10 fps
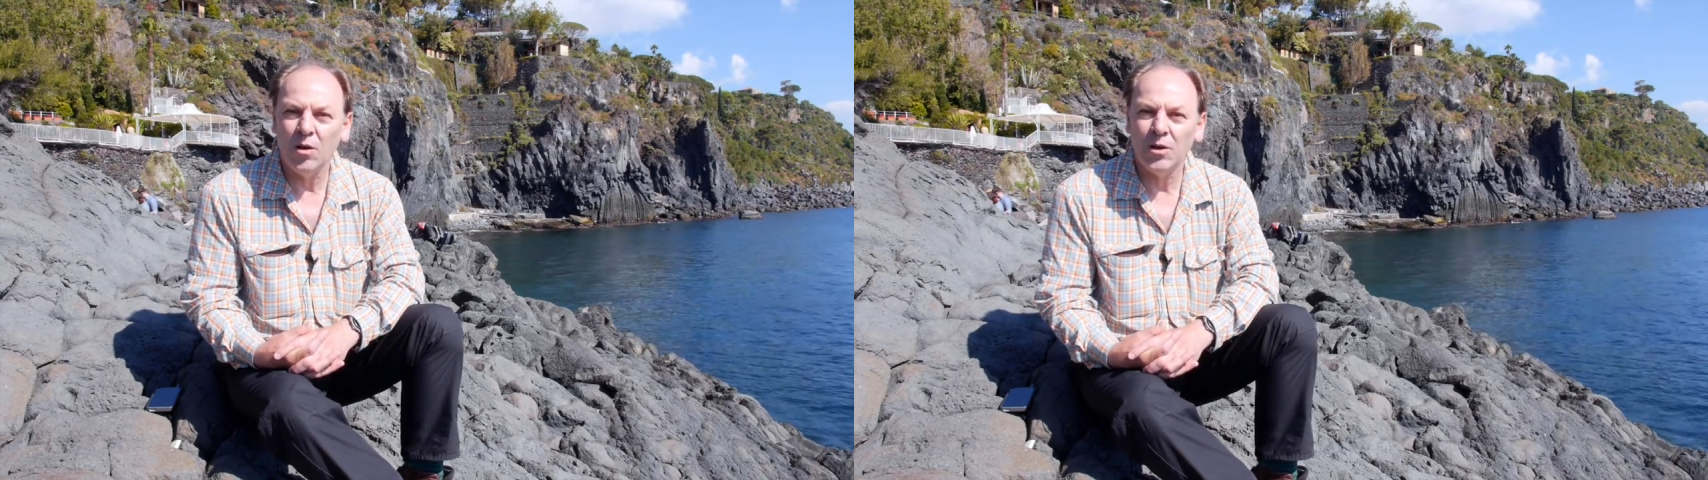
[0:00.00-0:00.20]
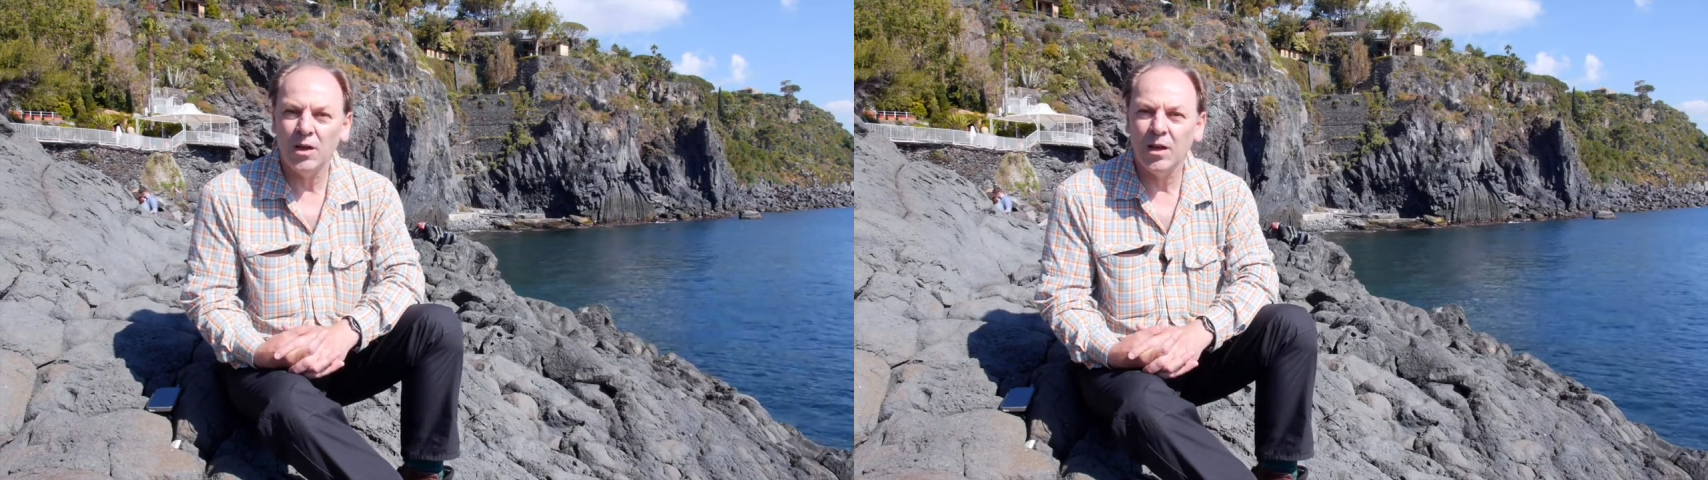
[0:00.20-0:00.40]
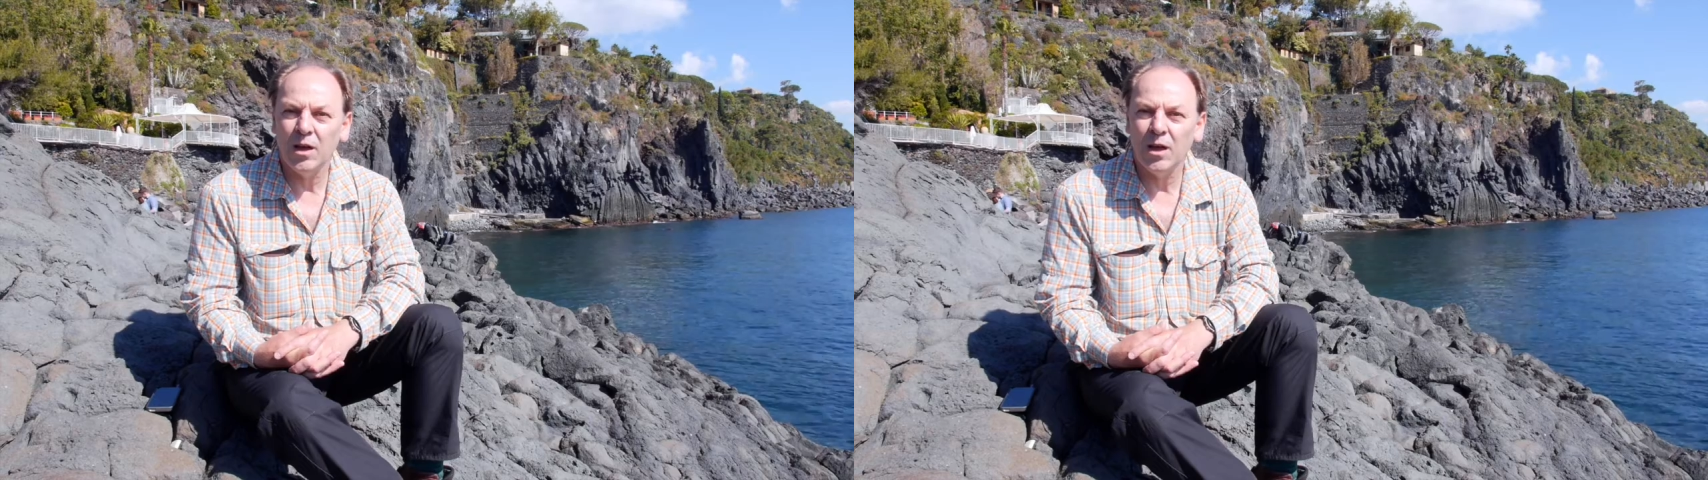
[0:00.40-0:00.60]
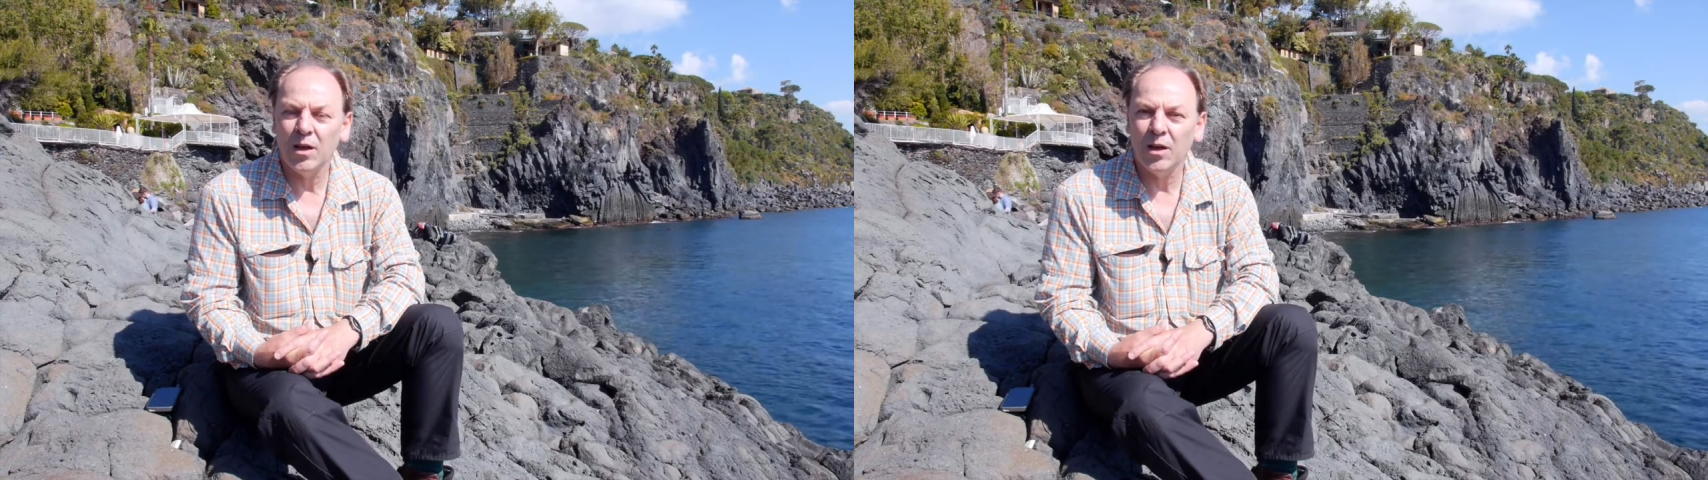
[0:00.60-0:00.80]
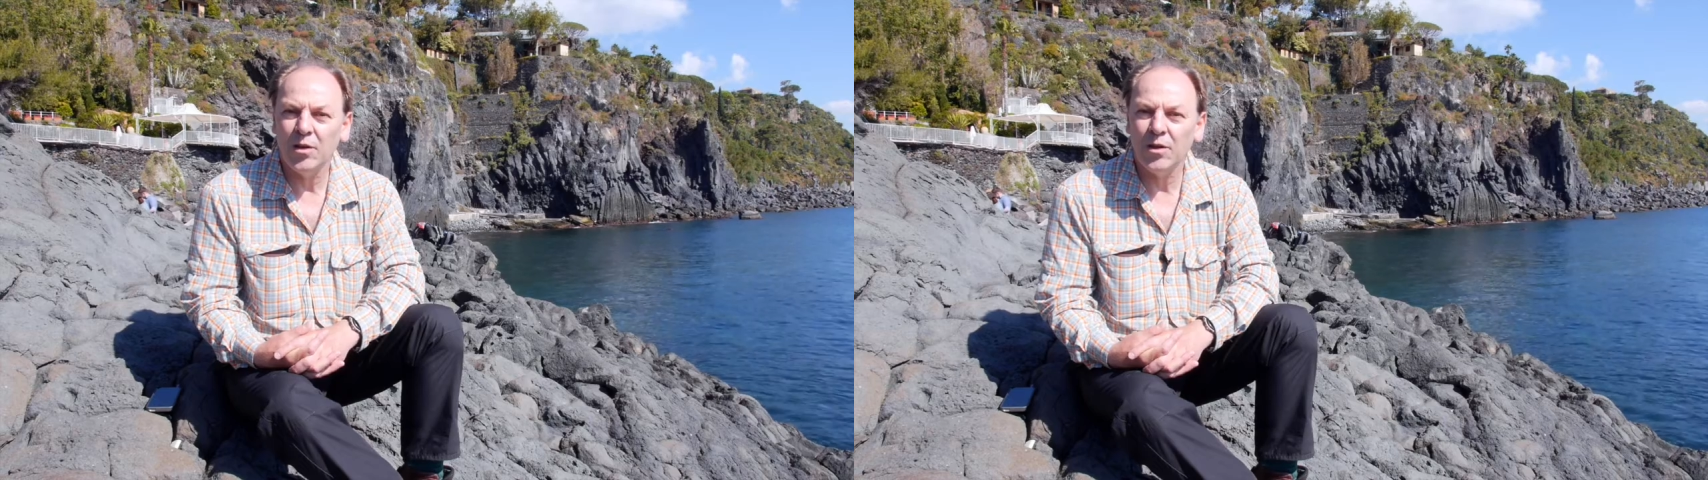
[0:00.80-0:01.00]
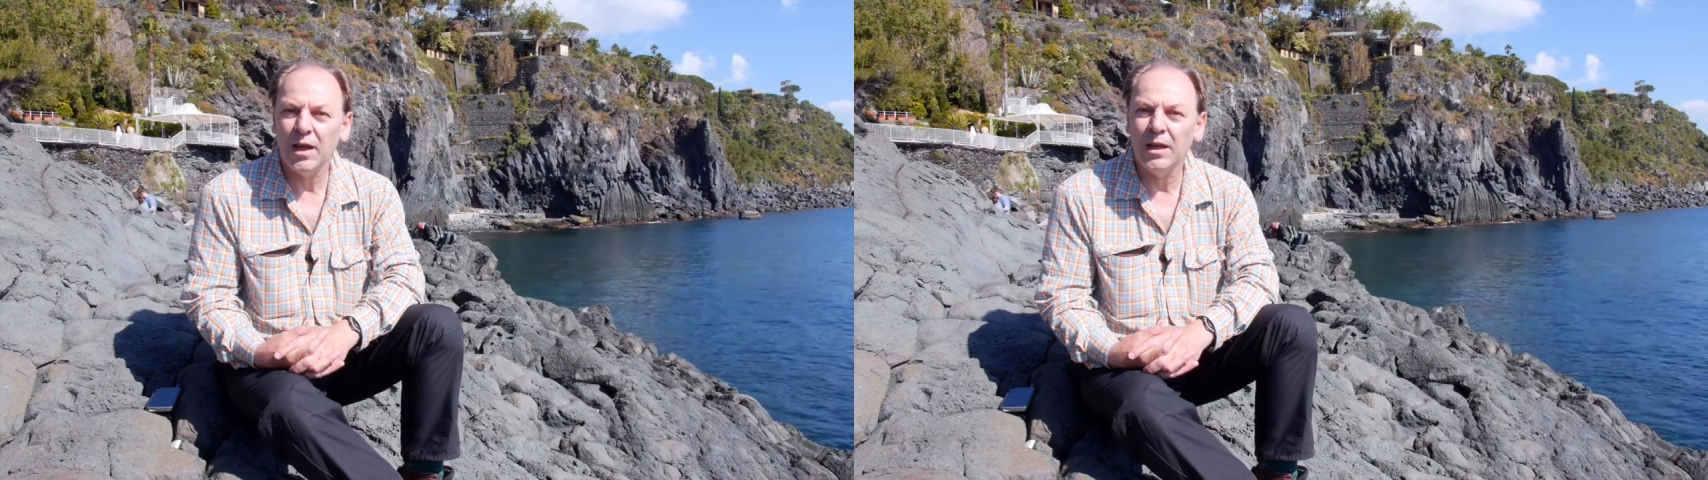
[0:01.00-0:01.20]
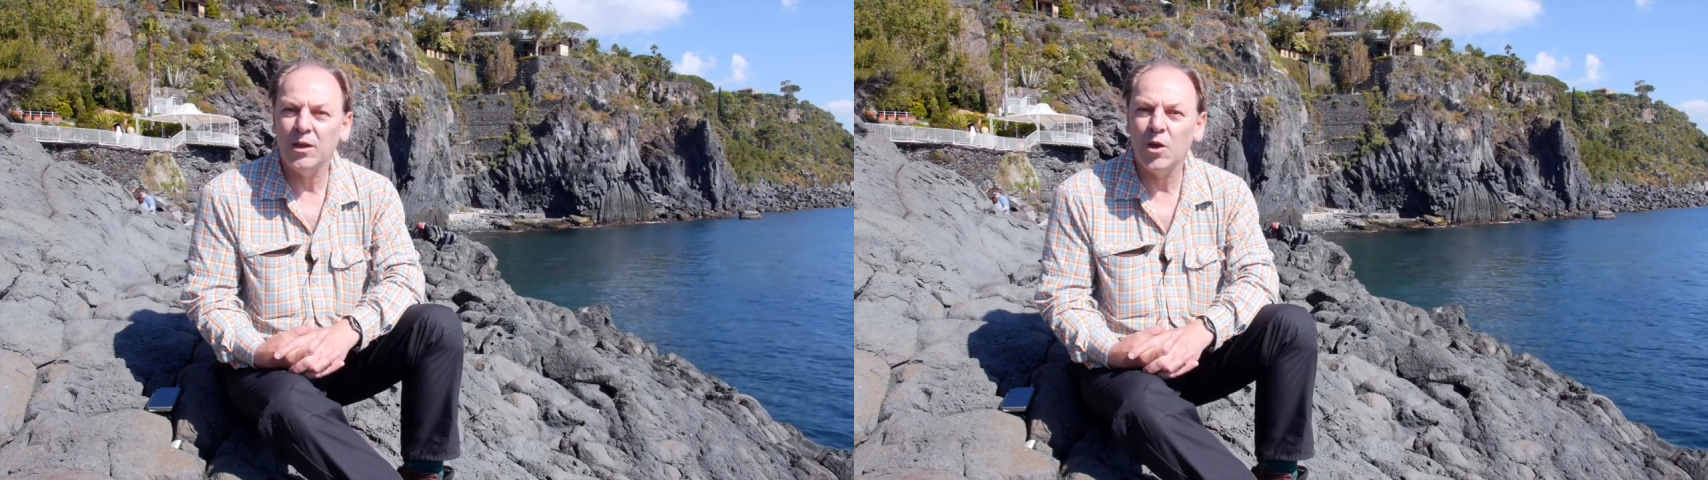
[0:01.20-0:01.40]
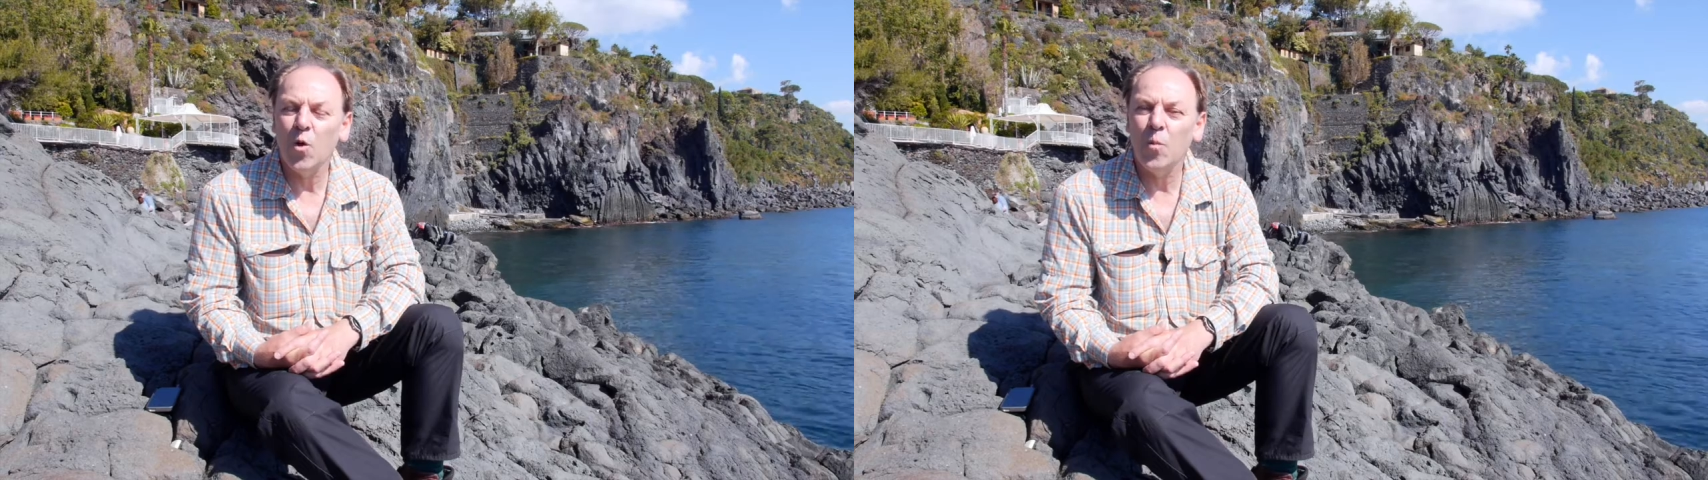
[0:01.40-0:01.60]
on a
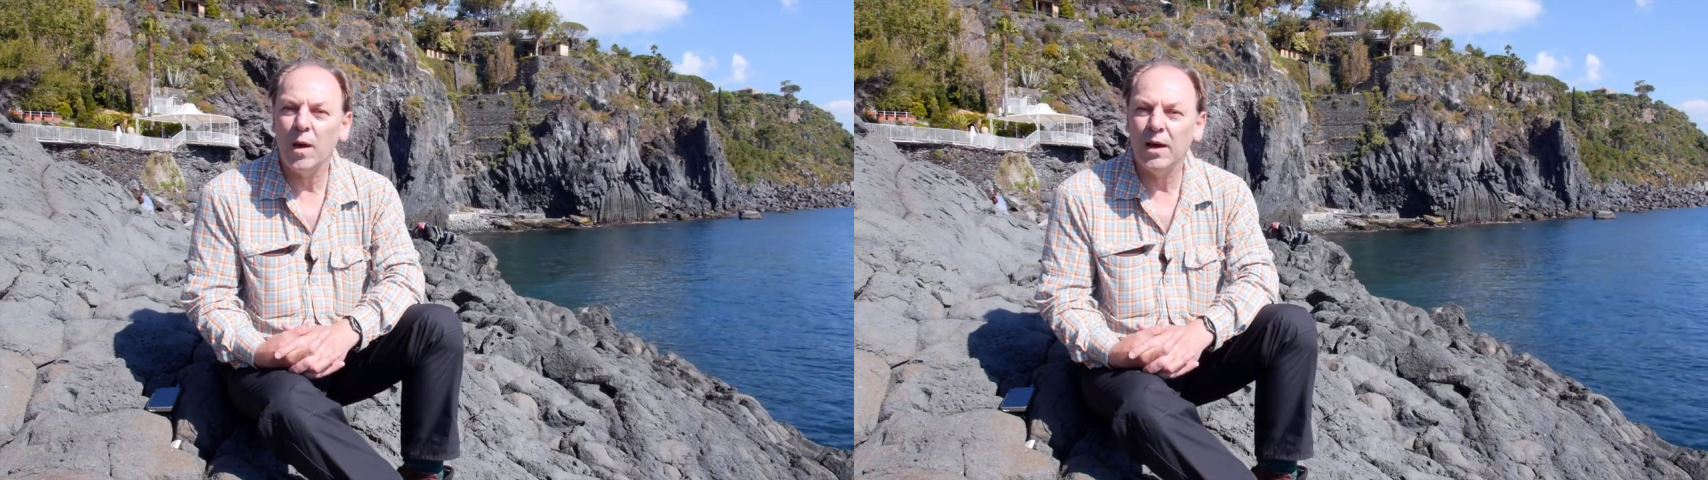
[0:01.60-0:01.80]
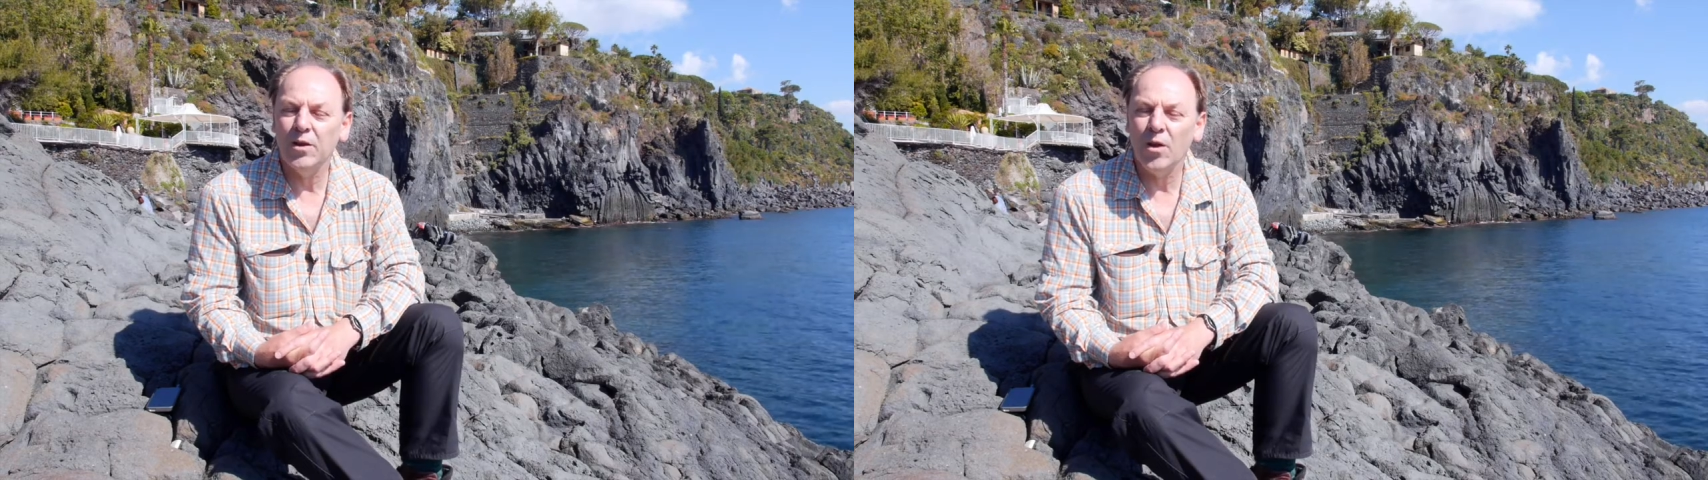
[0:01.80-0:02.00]
gold mine,